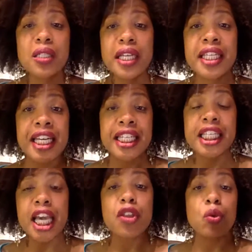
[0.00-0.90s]
like getting
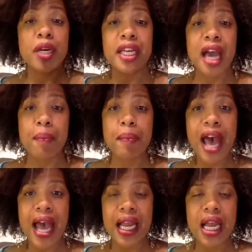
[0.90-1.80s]
together when he got
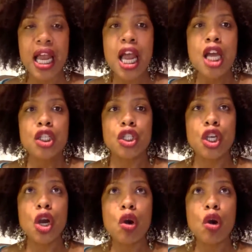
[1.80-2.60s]
back. So,